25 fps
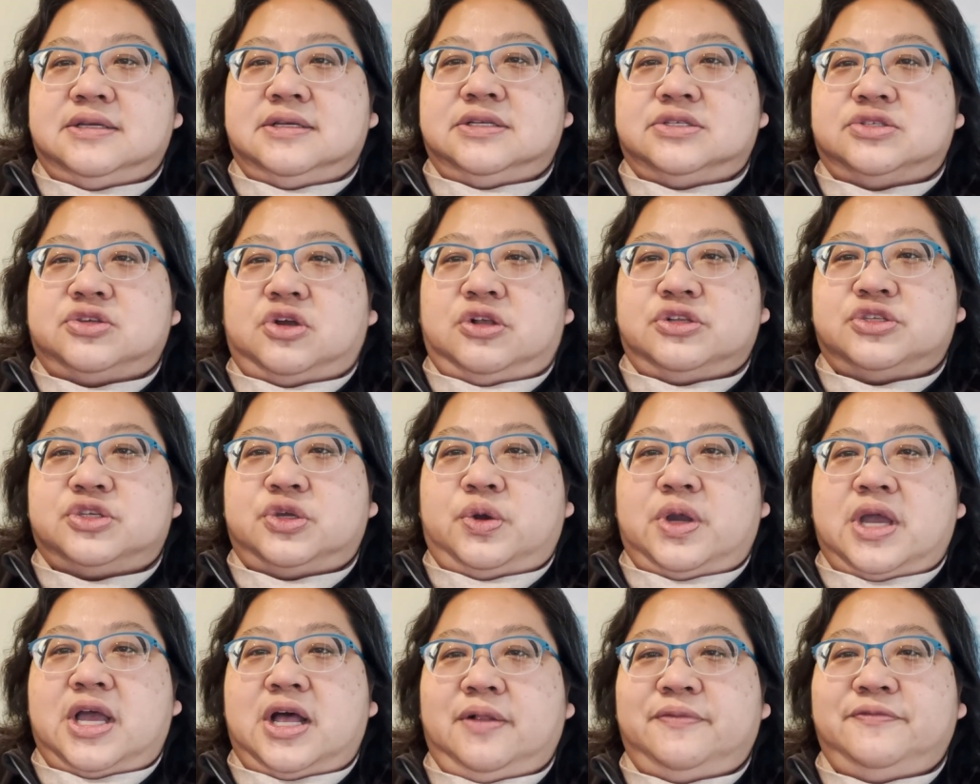is
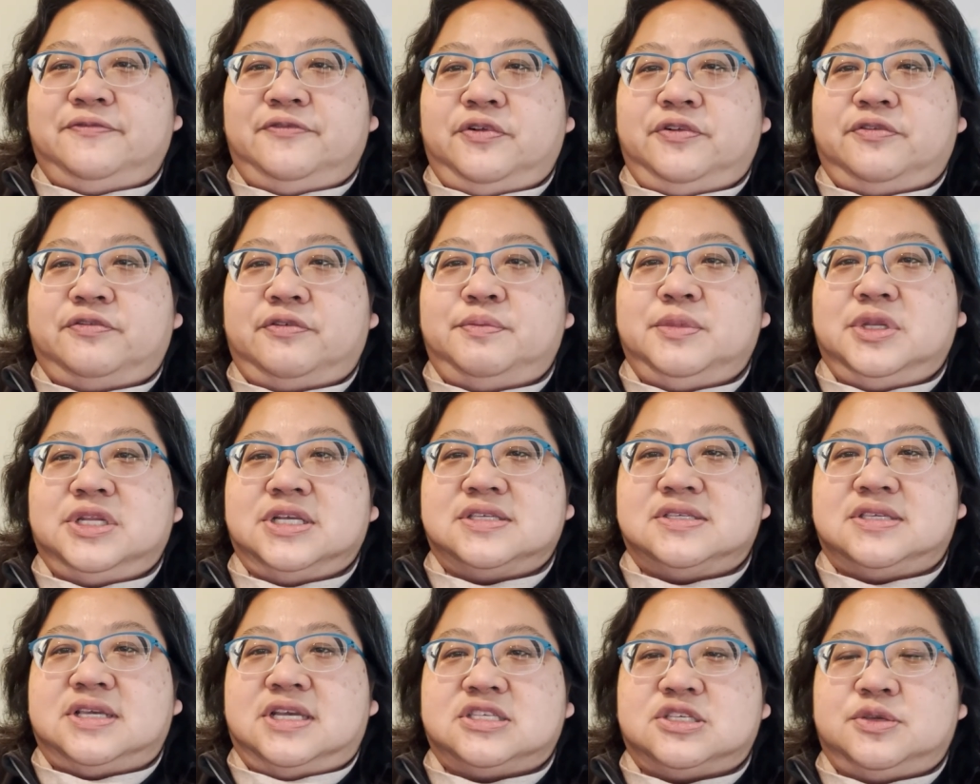also helpful from an
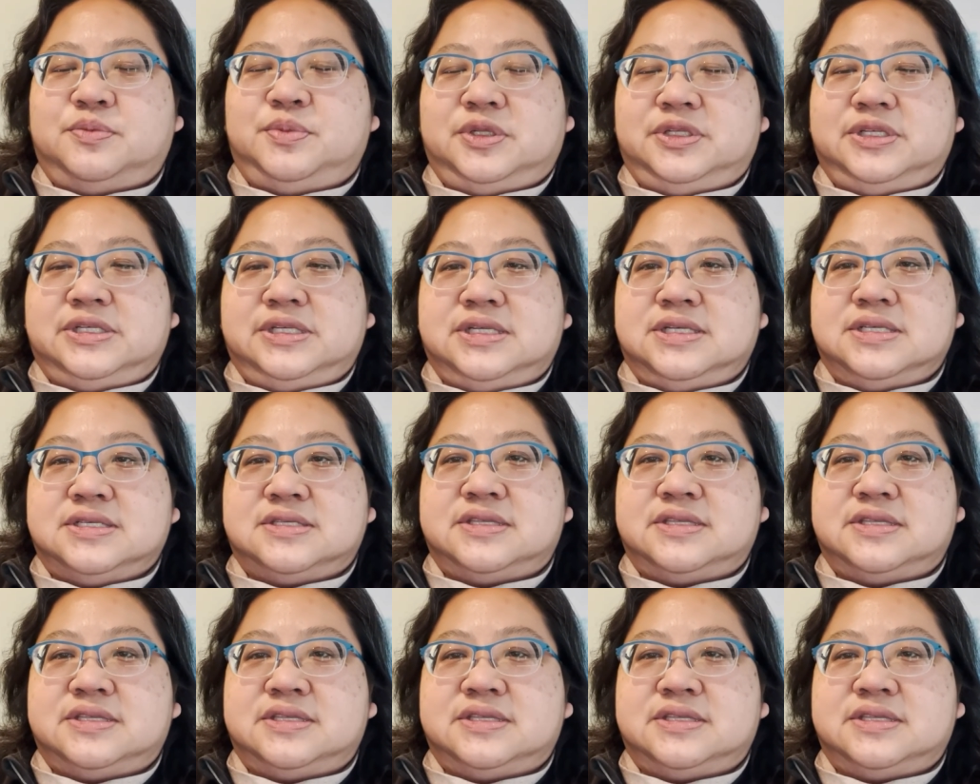accessibility